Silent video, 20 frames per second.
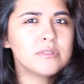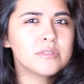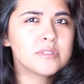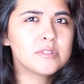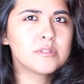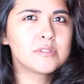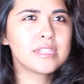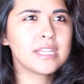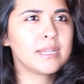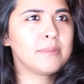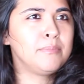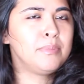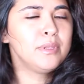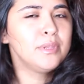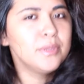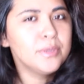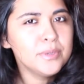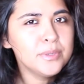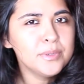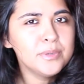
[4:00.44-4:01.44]
use those like
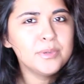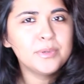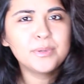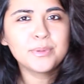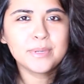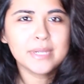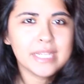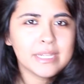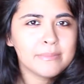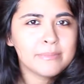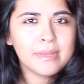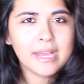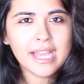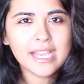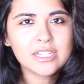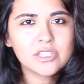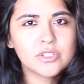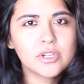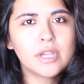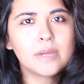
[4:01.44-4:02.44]
blue, green
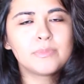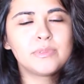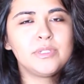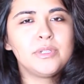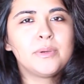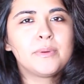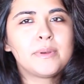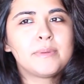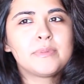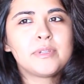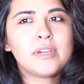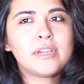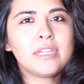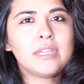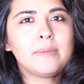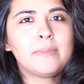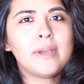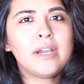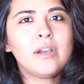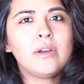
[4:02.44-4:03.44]
backdrops, you know what I'm
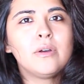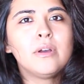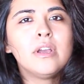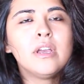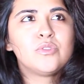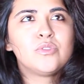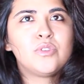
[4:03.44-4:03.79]
talking about.